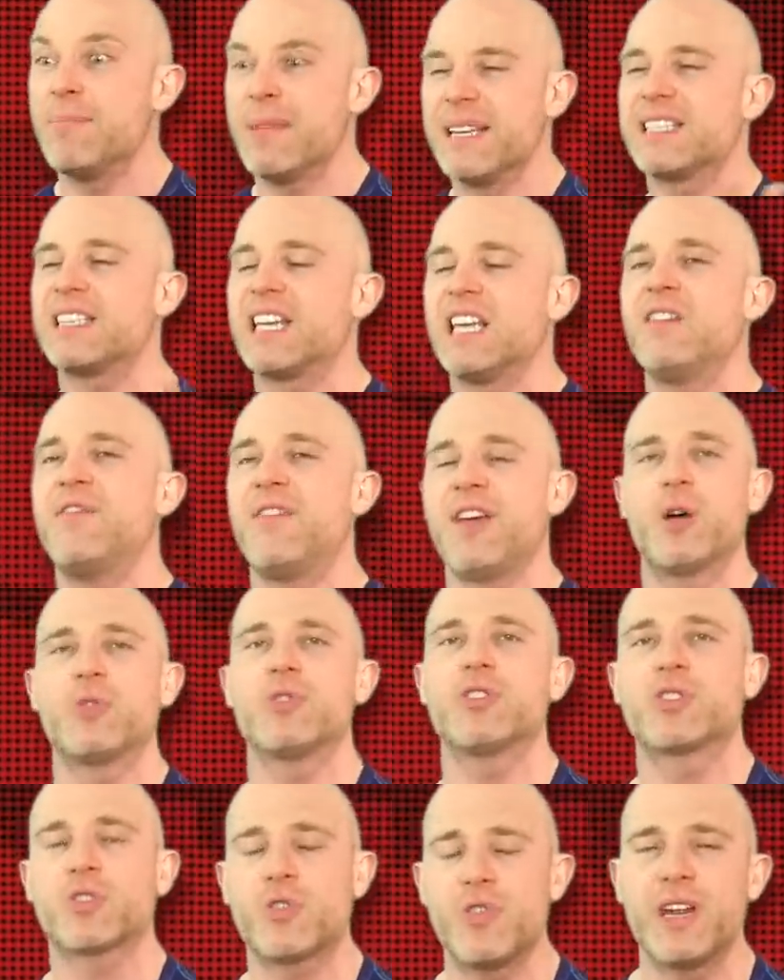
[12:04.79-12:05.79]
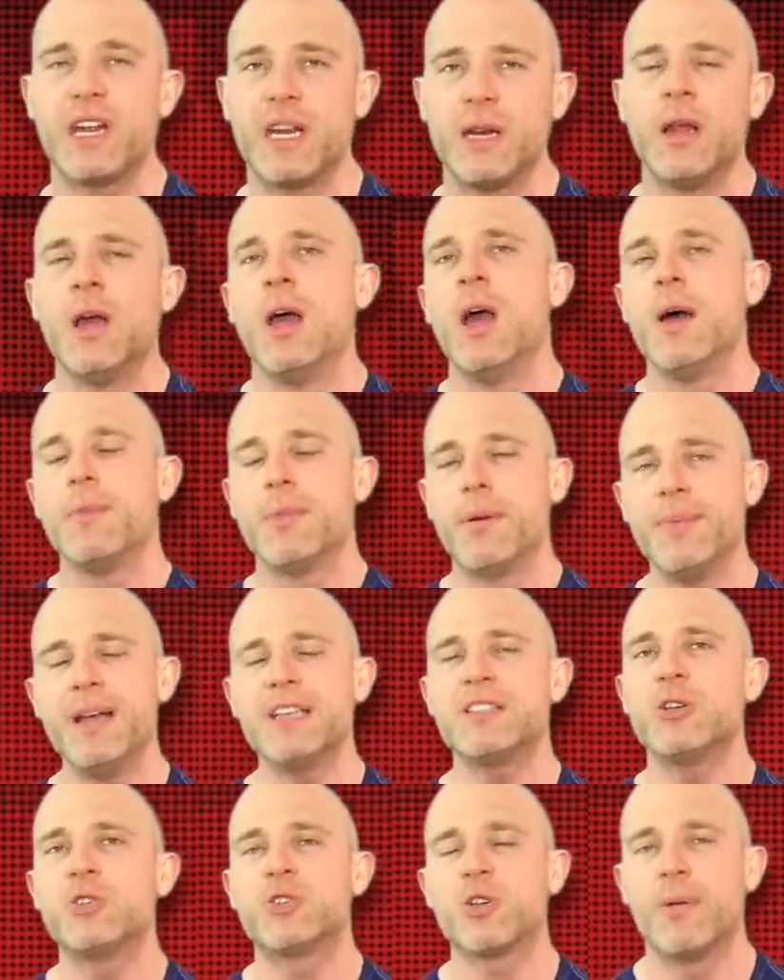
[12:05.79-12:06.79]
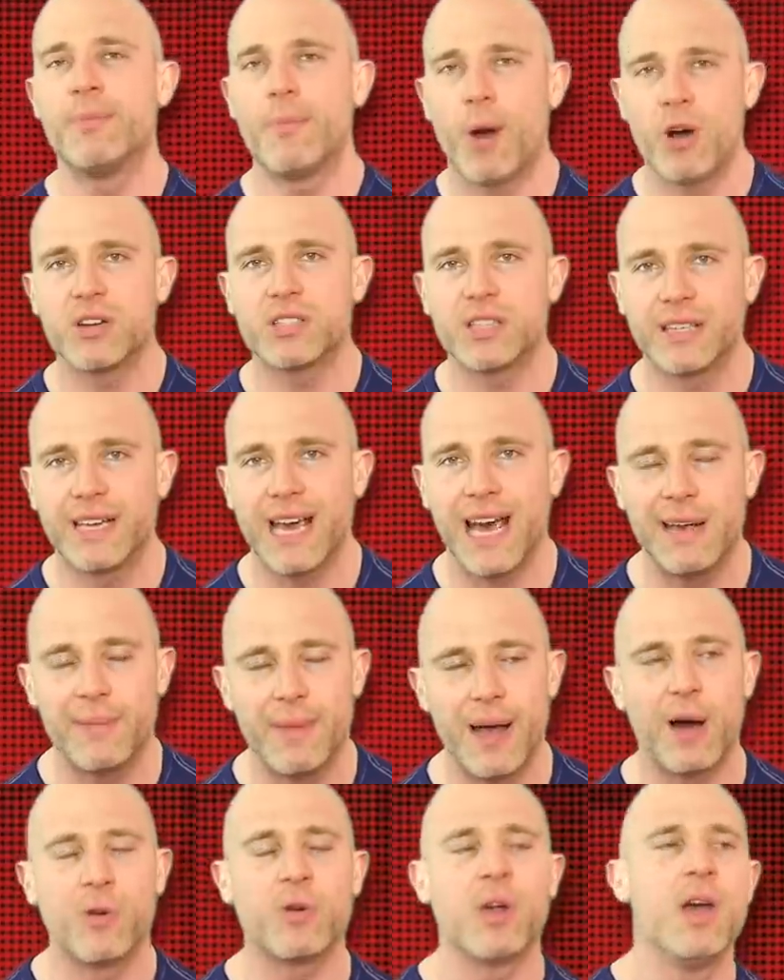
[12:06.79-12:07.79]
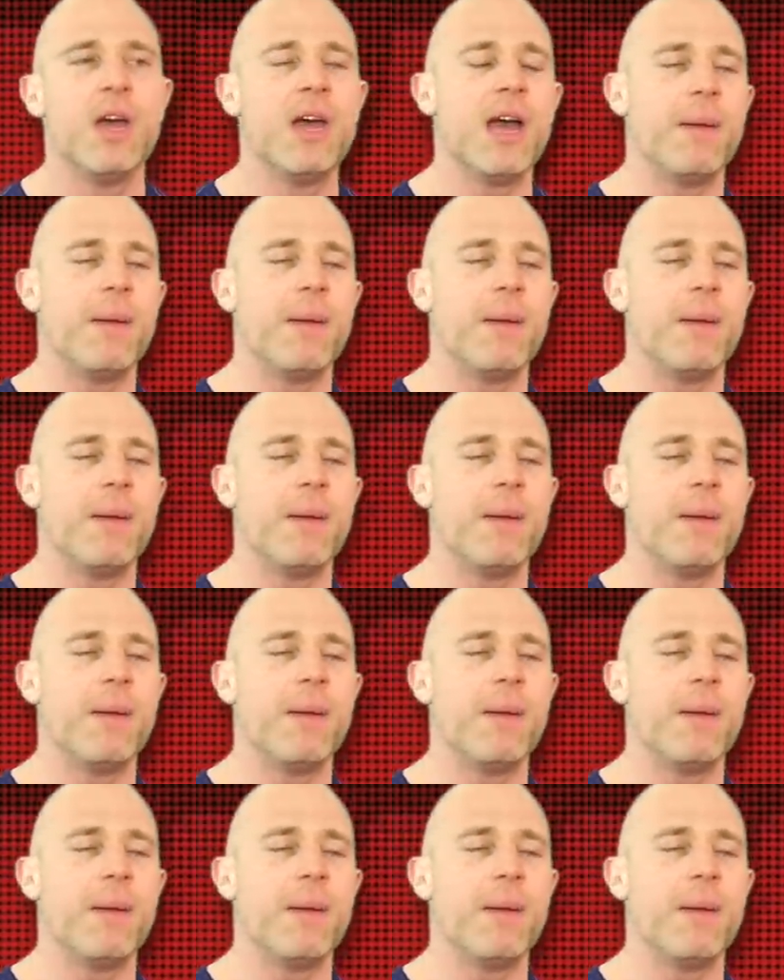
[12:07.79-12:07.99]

Miz TV on the screen, but Miz and John Morrison came out,